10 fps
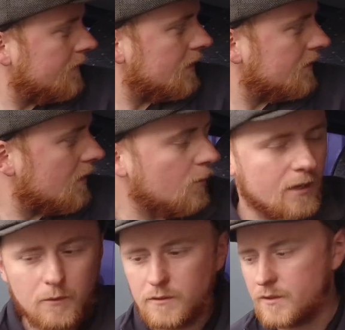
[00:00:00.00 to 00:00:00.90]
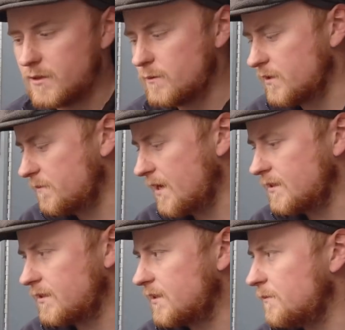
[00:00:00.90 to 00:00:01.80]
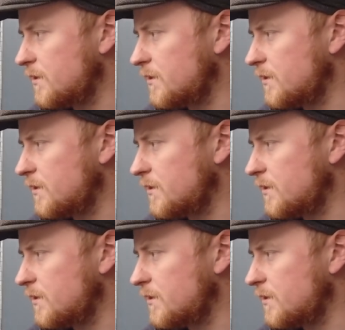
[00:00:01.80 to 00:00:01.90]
figures out what he wants to do with it, basically.